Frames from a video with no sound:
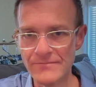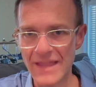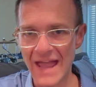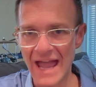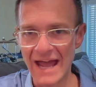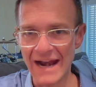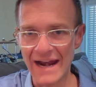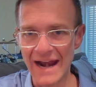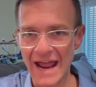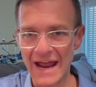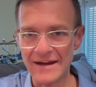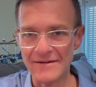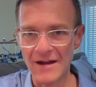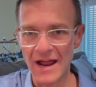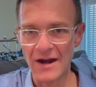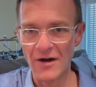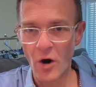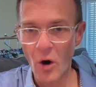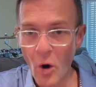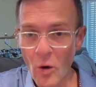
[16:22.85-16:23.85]

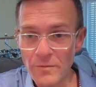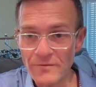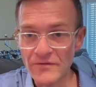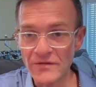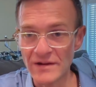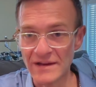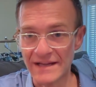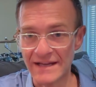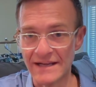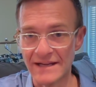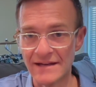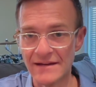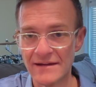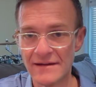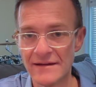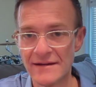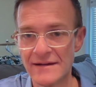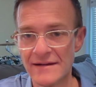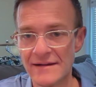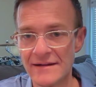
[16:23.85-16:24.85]
And hopefully
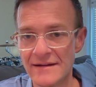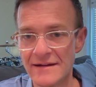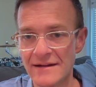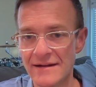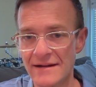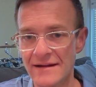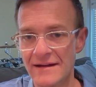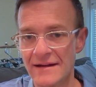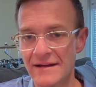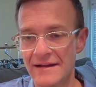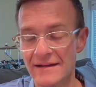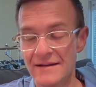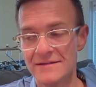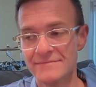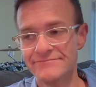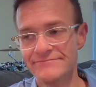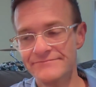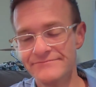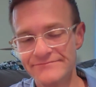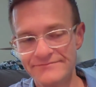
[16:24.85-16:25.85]

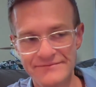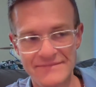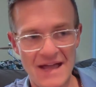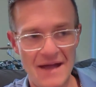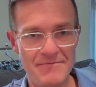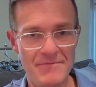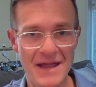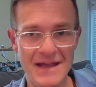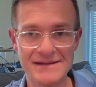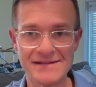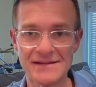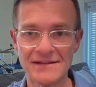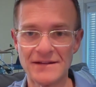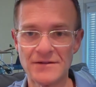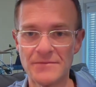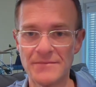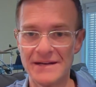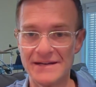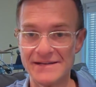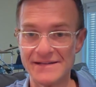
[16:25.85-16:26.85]
that makes a
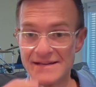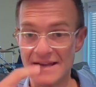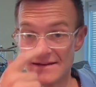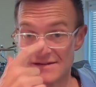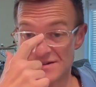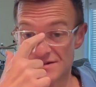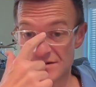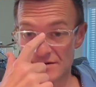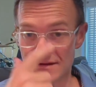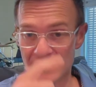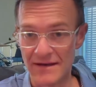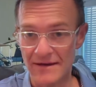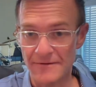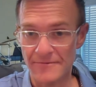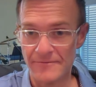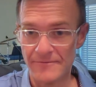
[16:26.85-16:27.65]
little bit of sense to you.